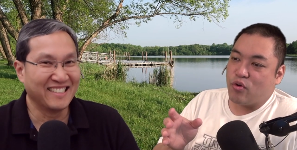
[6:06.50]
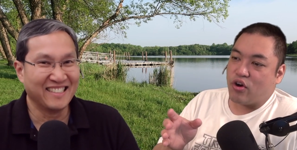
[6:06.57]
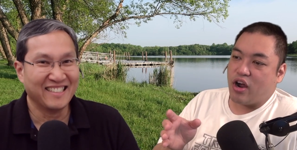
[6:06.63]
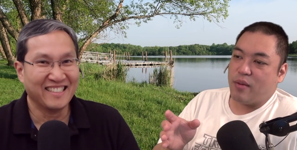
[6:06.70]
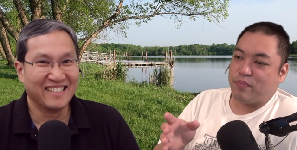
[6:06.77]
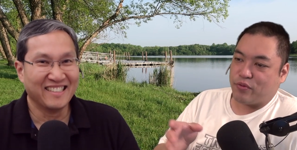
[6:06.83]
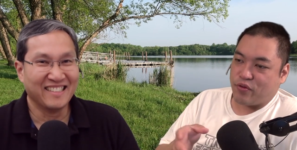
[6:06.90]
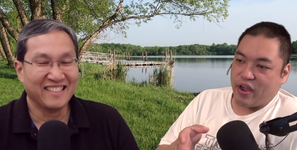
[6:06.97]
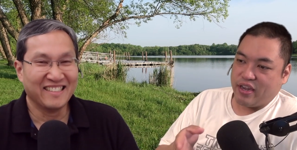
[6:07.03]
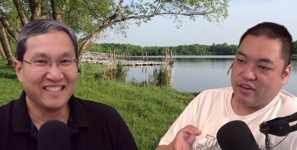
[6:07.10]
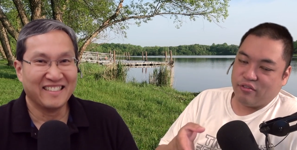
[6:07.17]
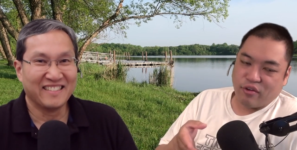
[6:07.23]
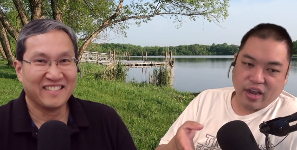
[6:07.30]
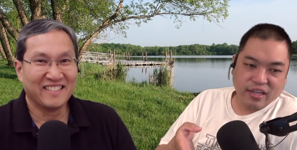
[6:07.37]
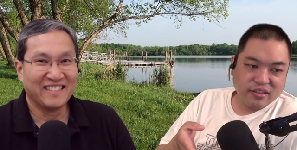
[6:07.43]
Speaker 1: more
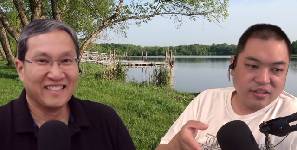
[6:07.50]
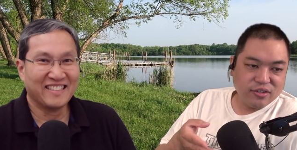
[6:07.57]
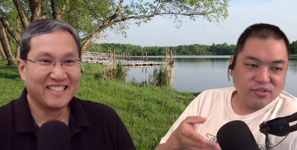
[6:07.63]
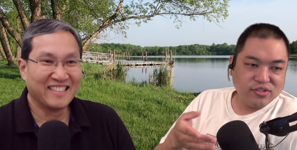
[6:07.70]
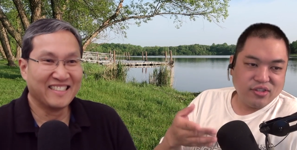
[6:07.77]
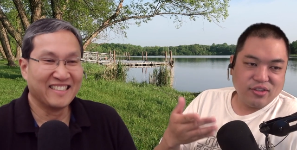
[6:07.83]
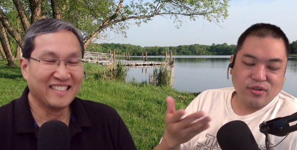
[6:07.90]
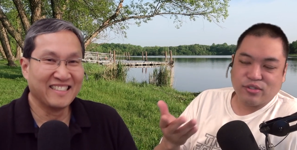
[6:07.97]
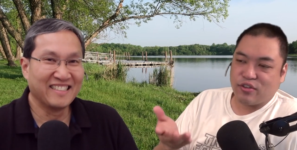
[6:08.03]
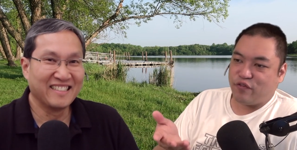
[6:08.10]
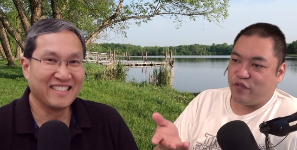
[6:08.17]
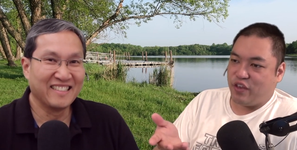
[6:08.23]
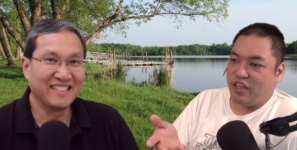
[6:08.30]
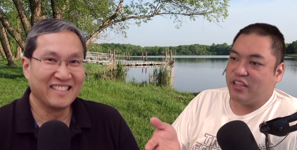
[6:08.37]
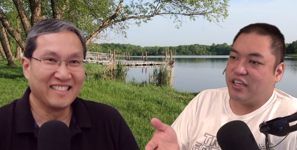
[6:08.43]
upgraded, right? There's there's a
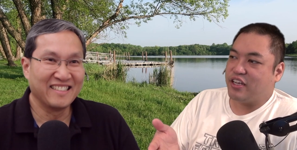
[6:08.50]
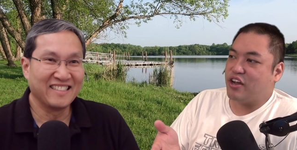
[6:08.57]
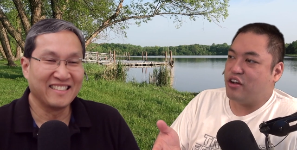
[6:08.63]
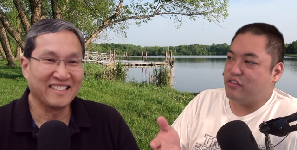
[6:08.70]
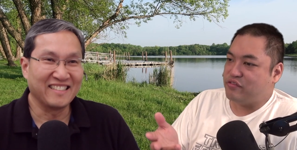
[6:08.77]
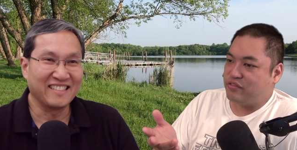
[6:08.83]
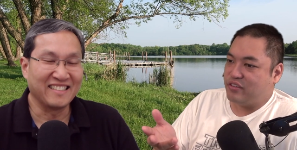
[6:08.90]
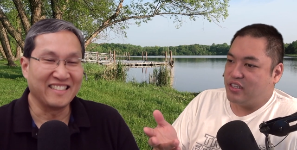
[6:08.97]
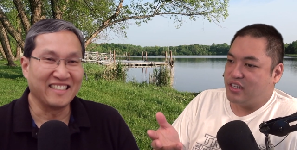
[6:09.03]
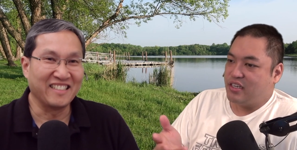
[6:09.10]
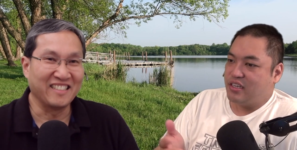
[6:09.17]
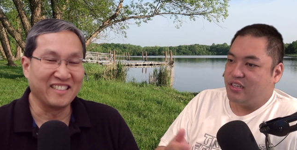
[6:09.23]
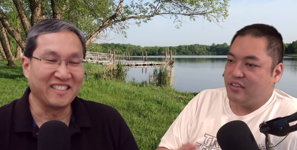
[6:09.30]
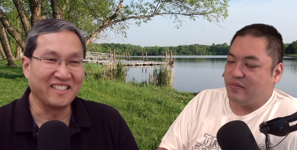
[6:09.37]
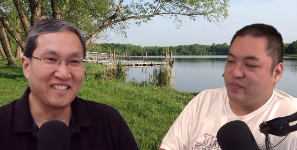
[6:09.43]
feeling of
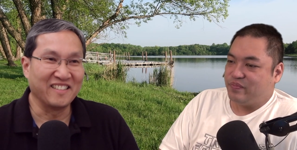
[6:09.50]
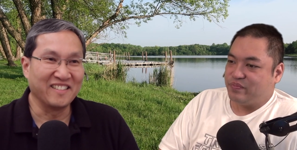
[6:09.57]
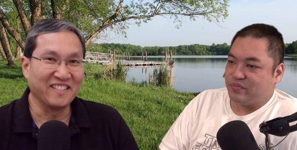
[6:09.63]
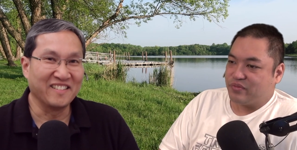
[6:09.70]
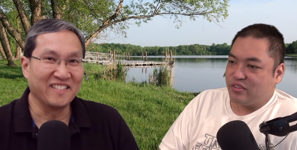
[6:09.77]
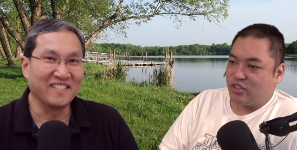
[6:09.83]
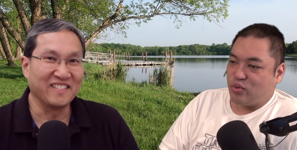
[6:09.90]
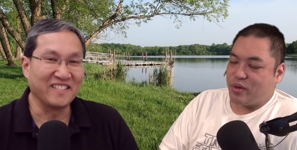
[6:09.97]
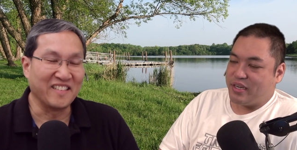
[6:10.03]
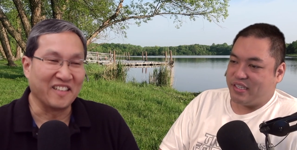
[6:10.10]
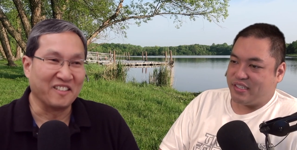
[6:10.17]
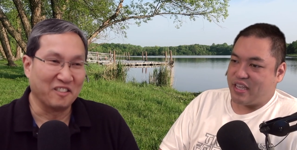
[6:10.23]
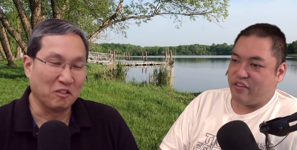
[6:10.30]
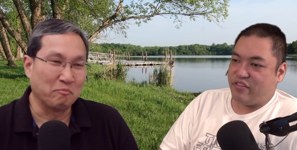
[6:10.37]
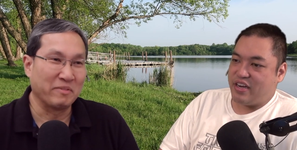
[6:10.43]

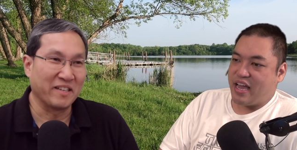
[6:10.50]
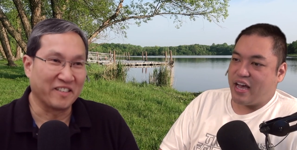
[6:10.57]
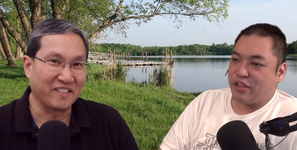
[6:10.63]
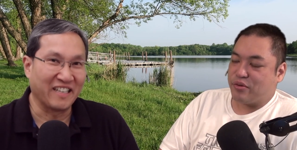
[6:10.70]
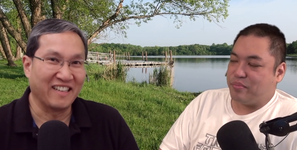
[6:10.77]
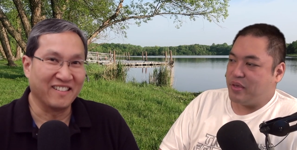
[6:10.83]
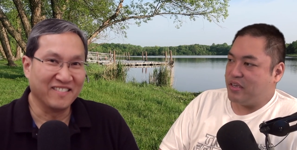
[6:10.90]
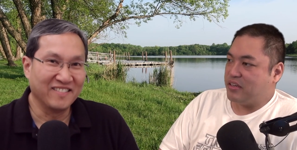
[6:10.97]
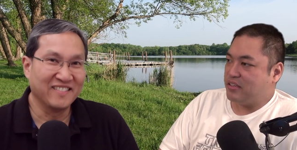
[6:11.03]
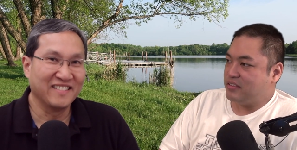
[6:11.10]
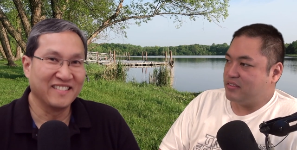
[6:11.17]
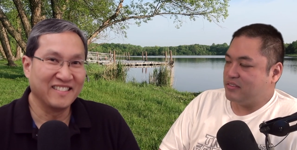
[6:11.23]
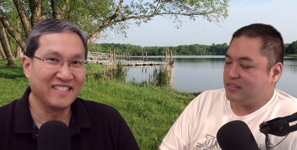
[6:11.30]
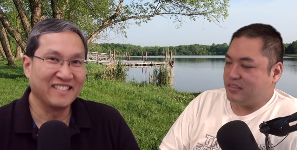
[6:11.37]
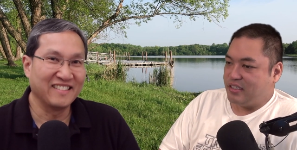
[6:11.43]
$27 yeah,
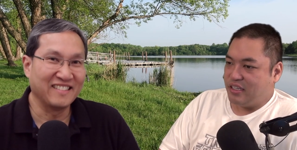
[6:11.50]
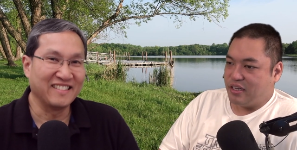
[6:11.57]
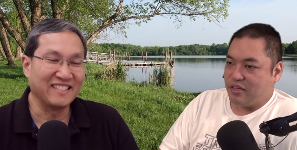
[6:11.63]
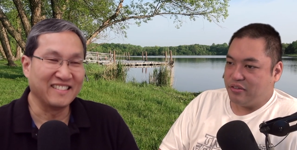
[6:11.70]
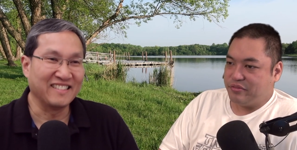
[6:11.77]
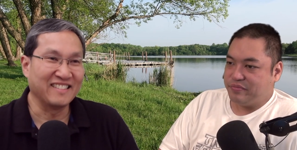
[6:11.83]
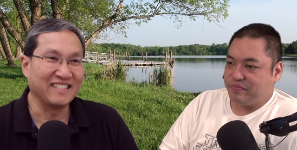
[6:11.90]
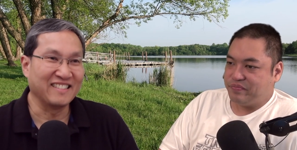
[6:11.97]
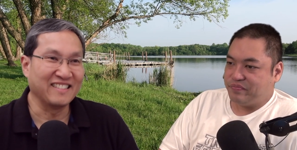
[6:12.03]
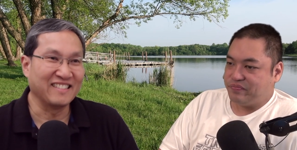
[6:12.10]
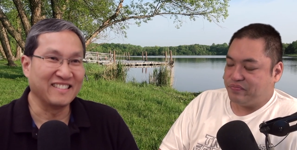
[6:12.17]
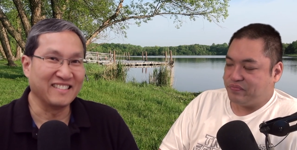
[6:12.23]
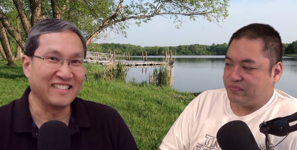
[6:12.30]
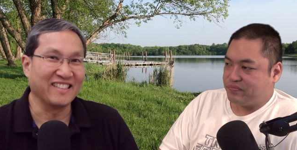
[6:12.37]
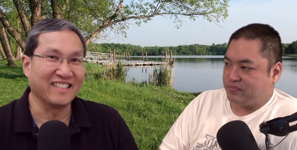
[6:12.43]
meal, you know?
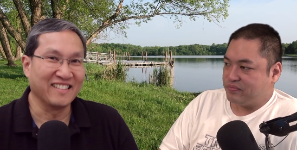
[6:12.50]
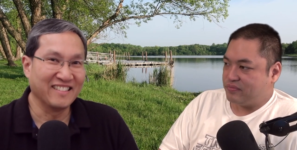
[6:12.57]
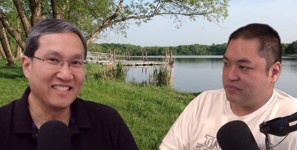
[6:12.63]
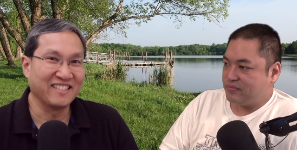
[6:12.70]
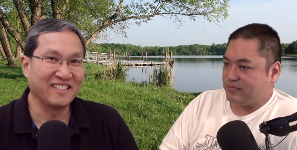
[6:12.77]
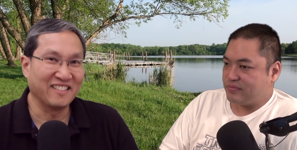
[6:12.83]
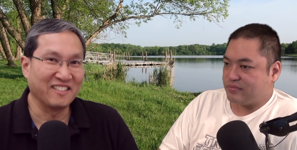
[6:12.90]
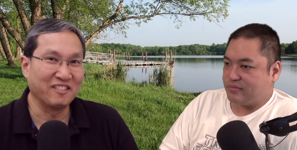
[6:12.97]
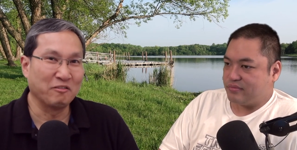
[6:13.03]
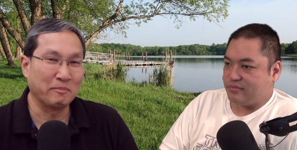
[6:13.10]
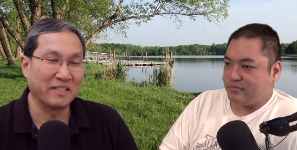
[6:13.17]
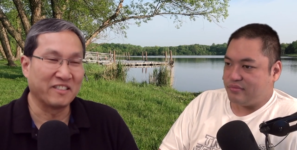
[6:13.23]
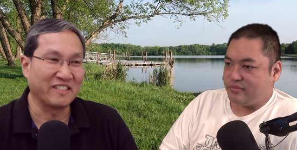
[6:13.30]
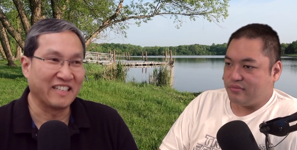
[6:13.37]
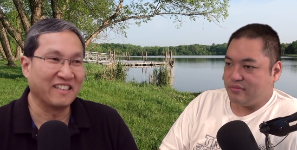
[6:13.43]
Speaker 2: Yeah. They're
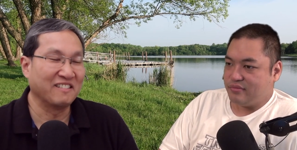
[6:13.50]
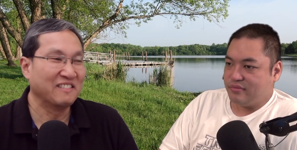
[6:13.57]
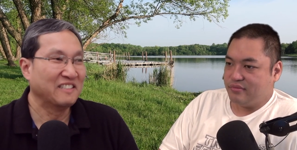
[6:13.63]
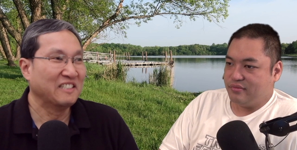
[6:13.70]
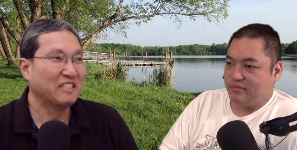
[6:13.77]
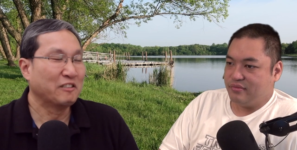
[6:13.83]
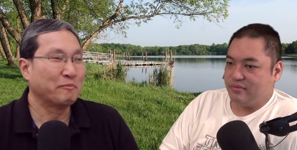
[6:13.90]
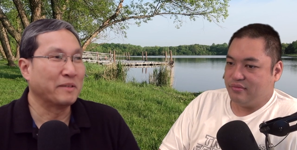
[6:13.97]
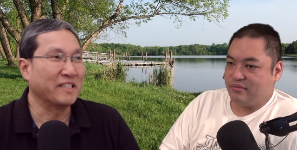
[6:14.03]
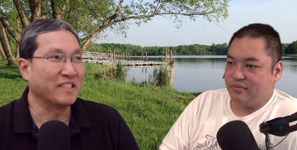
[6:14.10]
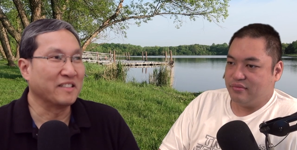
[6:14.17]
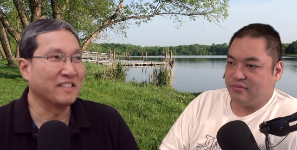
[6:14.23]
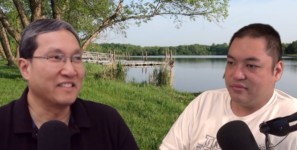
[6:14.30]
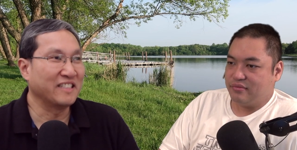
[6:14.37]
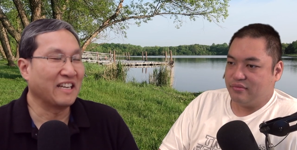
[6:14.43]
better now.
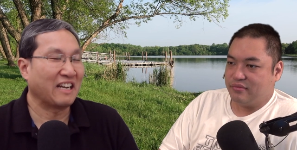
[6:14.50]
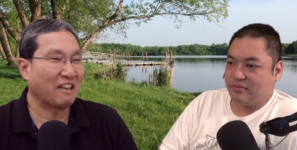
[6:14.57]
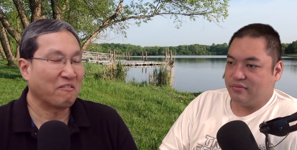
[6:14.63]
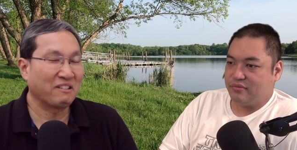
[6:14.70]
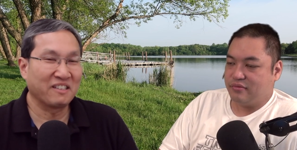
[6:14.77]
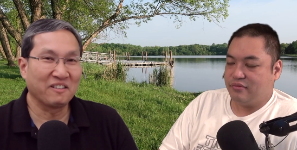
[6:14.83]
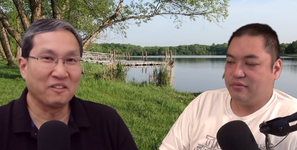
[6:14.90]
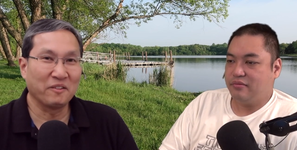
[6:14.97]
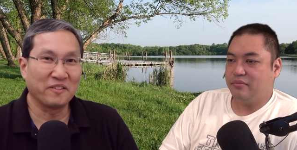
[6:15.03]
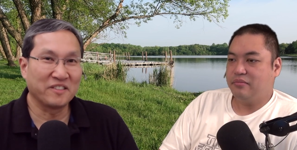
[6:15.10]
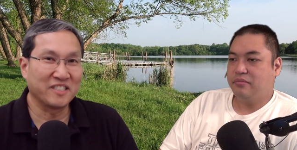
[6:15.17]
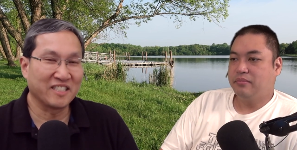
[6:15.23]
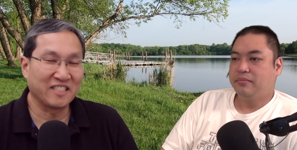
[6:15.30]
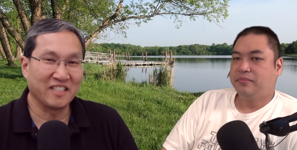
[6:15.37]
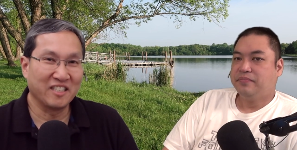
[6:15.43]
But yeah, I want to go
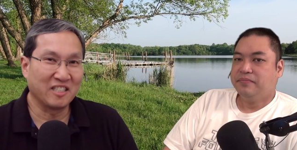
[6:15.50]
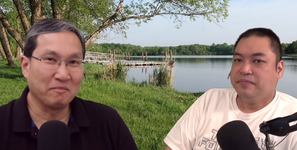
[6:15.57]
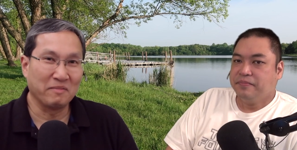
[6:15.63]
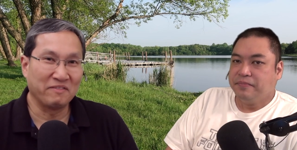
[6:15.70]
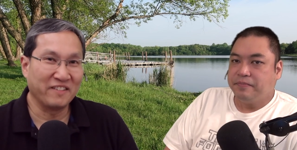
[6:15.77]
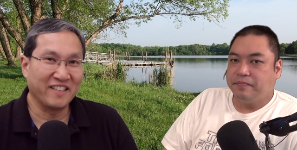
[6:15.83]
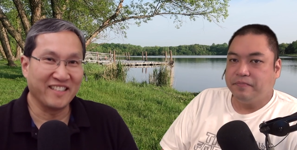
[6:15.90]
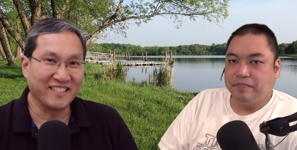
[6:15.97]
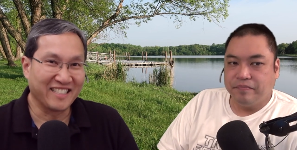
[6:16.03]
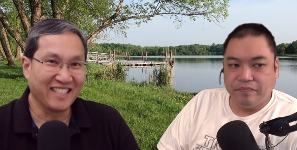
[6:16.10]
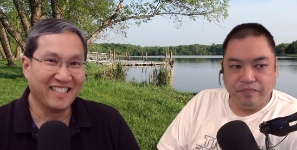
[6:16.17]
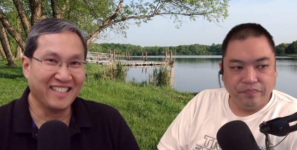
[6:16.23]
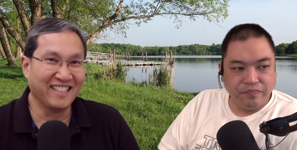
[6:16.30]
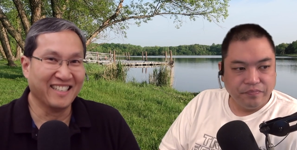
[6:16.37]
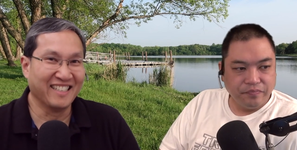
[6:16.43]
there just to hit the buffets.